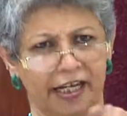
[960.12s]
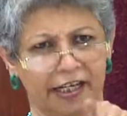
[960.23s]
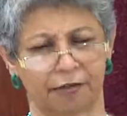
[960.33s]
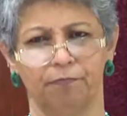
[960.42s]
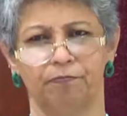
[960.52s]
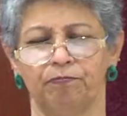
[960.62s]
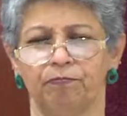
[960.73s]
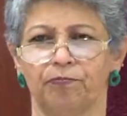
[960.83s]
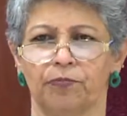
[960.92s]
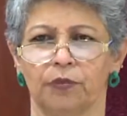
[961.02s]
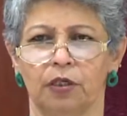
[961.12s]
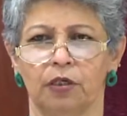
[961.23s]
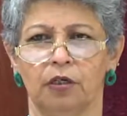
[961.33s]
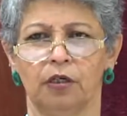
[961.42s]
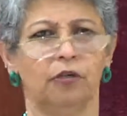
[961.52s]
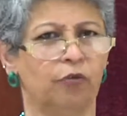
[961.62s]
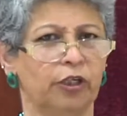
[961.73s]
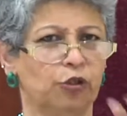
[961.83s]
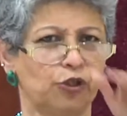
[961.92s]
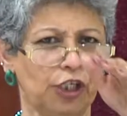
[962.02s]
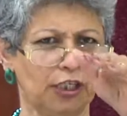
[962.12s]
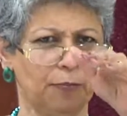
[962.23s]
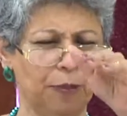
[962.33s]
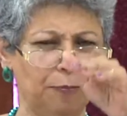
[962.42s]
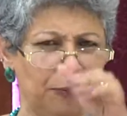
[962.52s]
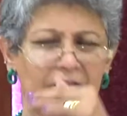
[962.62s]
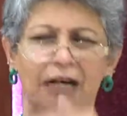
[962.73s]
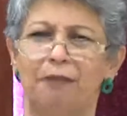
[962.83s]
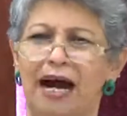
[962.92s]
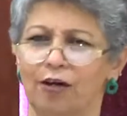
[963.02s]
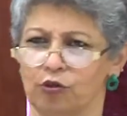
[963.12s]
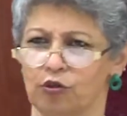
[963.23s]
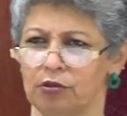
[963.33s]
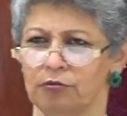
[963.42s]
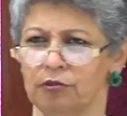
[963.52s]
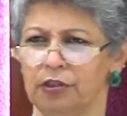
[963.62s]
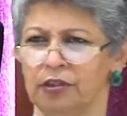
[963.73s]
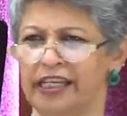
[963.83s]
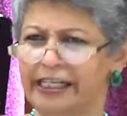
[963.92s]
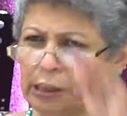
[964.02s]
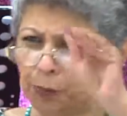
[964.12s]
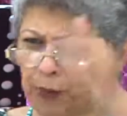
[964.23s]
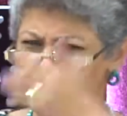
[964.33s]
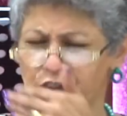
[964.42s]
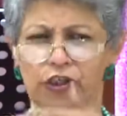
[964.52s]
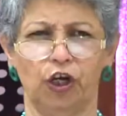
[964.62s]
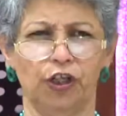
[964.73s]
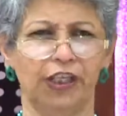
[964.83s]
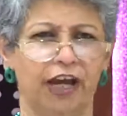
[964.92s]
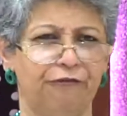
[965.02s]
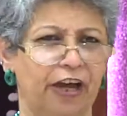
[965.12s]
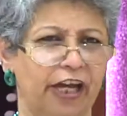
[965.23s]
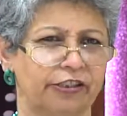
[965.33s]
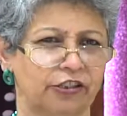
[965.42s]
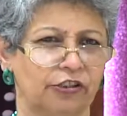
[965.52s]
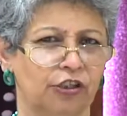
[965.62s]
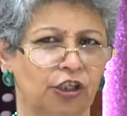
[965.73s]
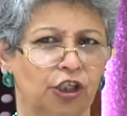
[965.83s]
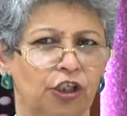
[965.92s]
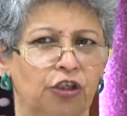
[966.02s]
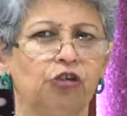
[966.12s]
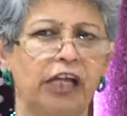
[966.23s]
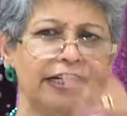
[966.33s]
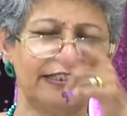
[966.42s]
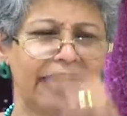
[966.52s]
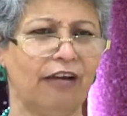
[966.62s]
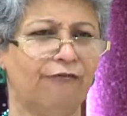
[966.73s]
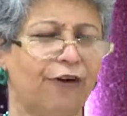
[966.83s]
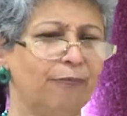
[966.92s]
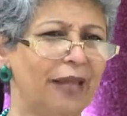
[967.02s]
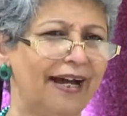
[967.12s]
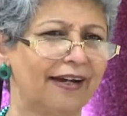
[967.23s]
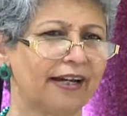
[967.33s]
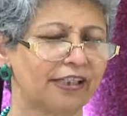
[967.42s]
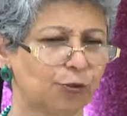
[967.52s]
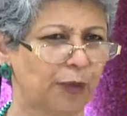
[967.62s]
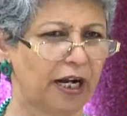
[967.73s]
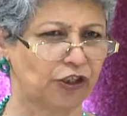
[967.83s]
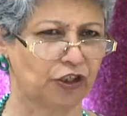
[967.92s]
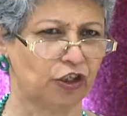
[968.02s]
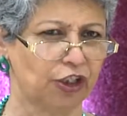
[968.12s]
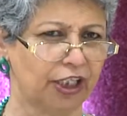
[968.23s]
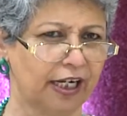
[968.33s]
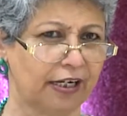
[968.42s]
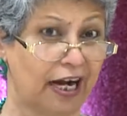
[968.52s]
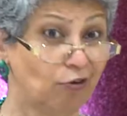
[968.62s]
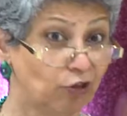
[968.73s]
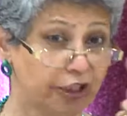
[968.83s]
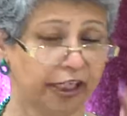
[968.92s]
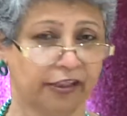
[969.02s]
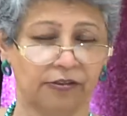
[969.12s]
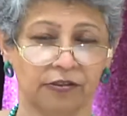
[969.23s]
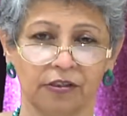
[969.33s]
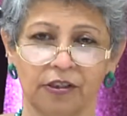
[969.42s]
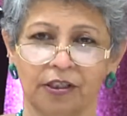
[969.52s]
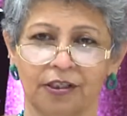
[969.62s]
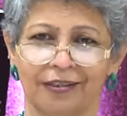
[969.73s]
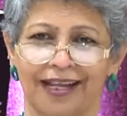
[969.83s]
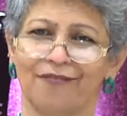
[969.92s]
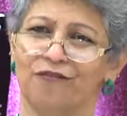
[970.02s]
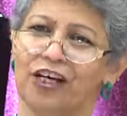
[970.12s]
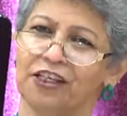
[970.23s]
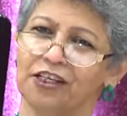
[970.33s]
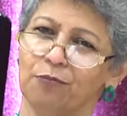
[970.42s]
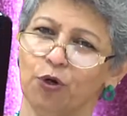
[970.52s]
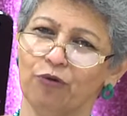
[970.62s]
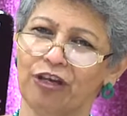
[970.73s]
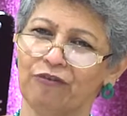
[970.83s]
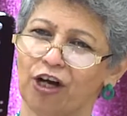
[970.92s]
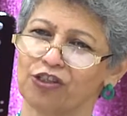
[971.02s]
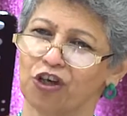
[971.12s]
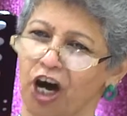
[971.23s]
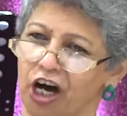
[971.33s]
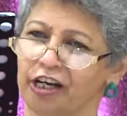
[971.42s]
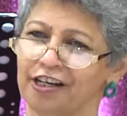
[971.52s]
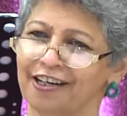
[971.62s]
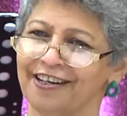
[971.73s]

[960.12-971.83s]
in, when you see the people come out, the expression on their face, you can tell from that expression on their countenance that whether the movie was good,